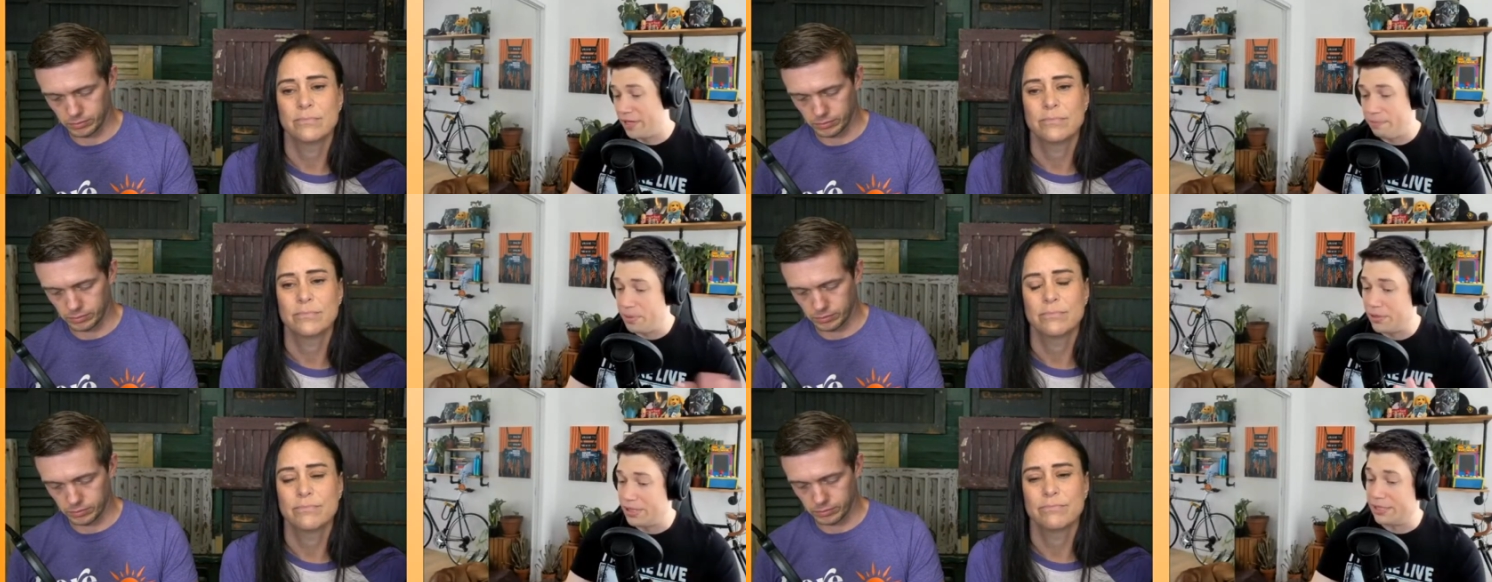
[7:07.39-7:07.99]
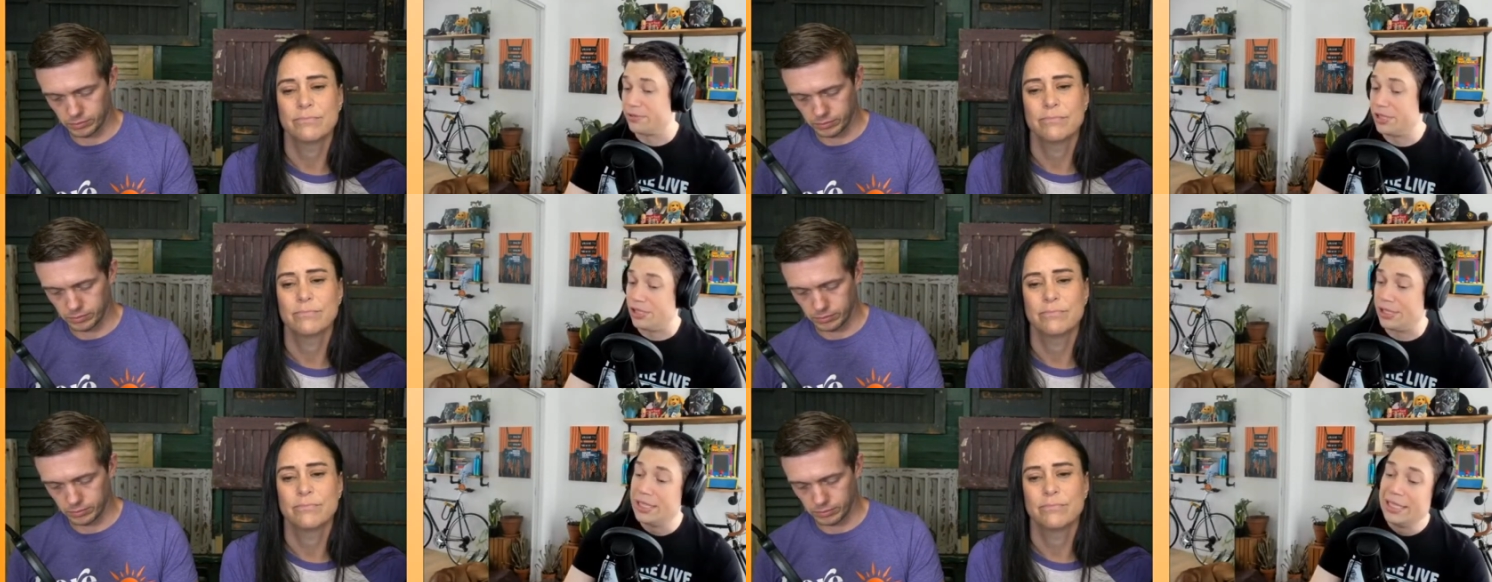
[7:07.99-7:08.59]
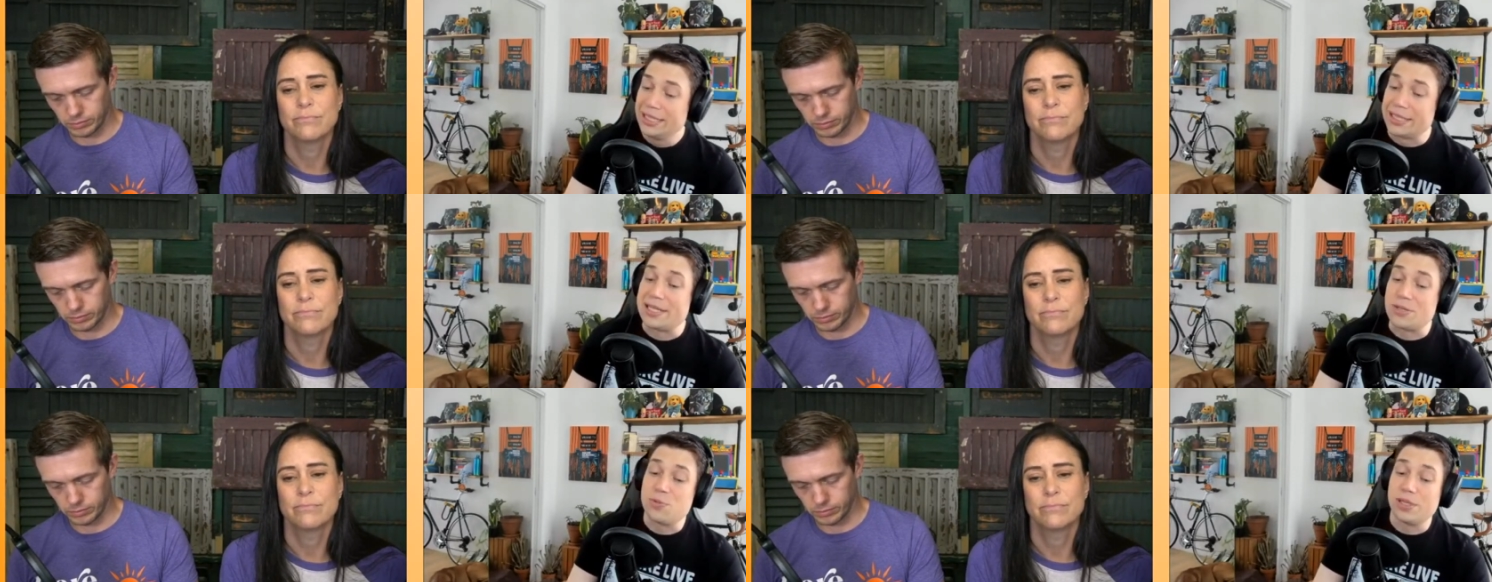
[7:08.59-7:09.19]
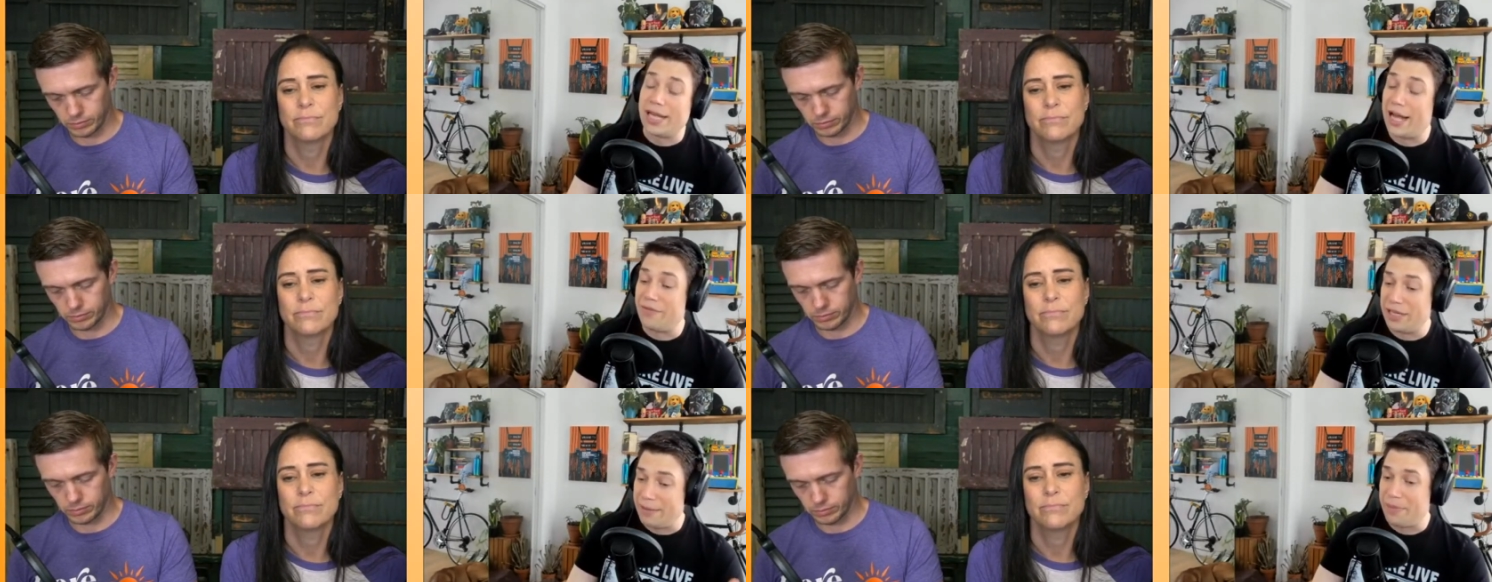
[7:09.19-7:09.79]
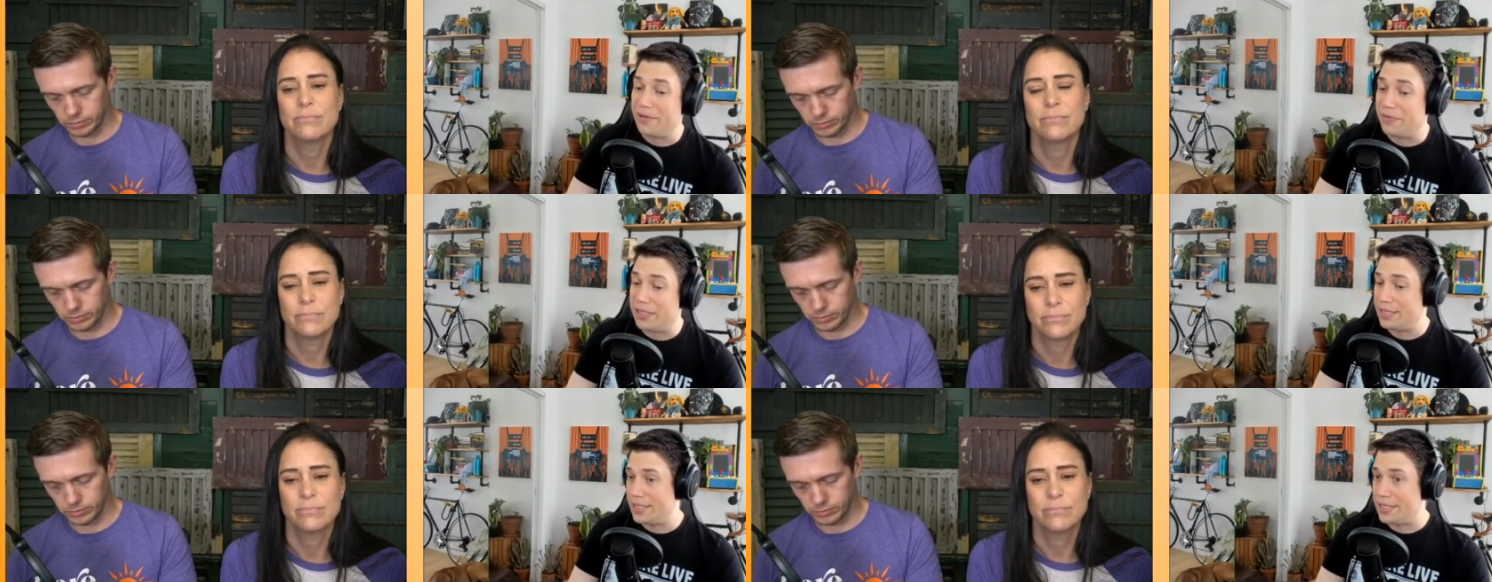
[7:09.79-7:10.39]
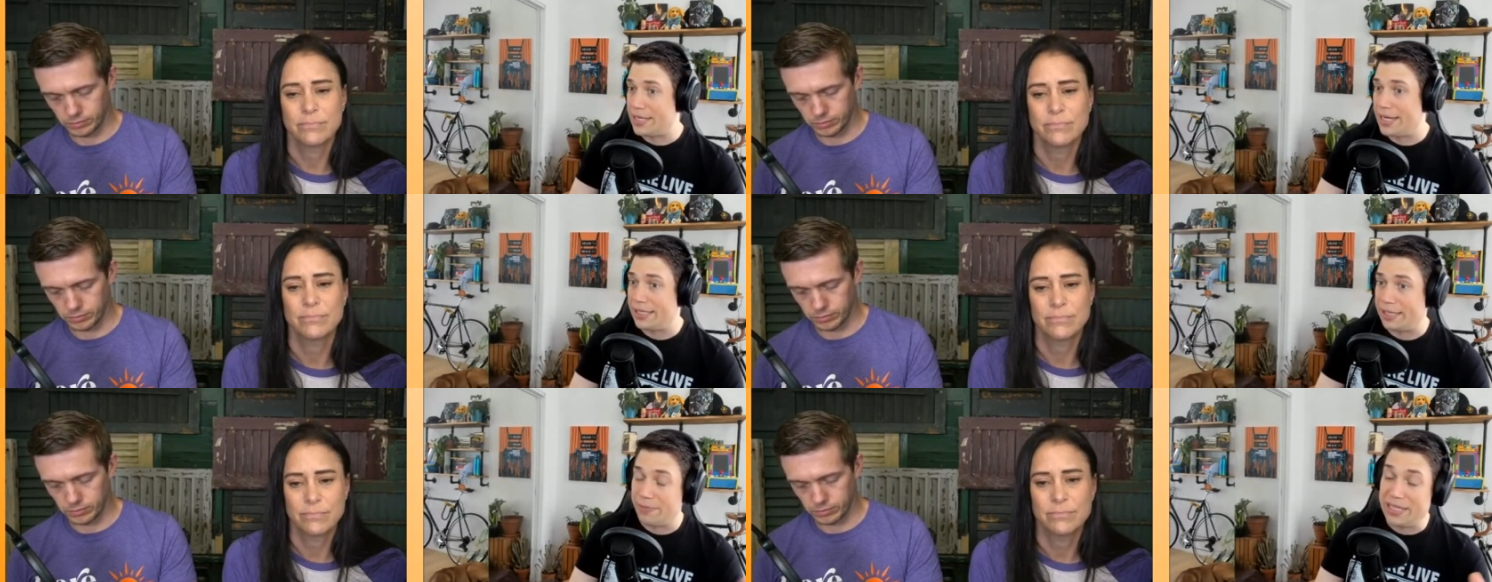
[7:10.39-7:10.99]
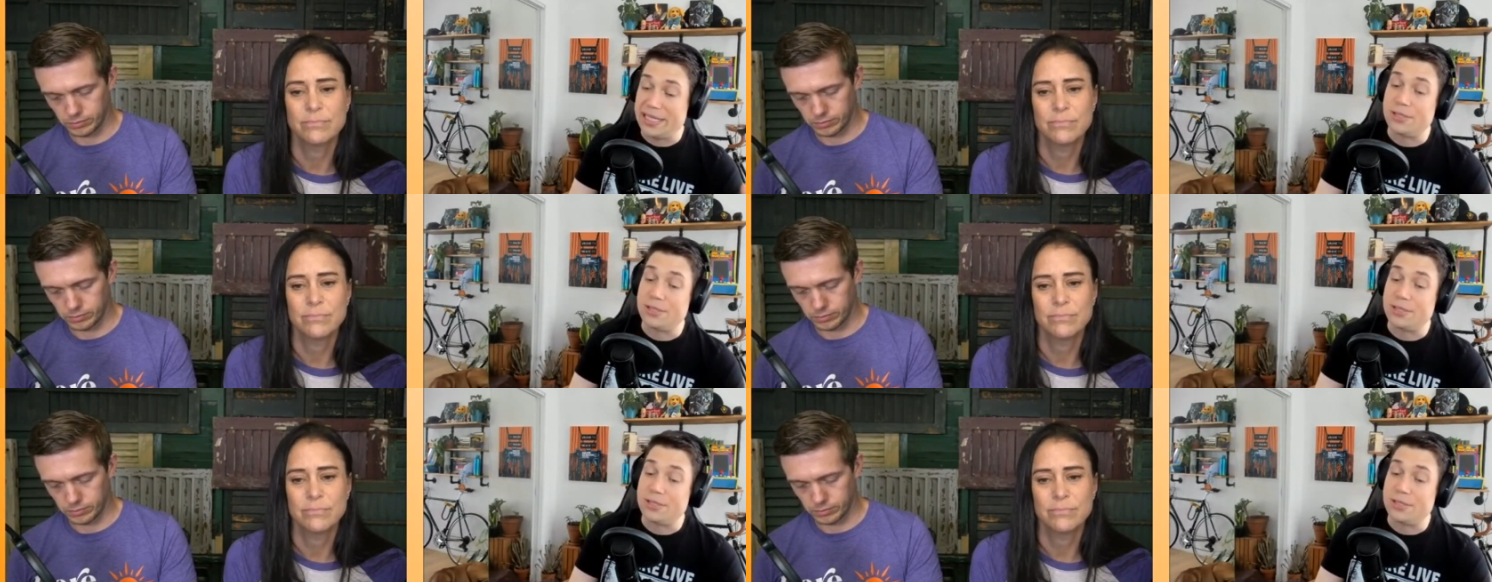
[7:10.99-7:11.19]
Speaker 1: very Puritan Christian, that this will have a net benefit to society,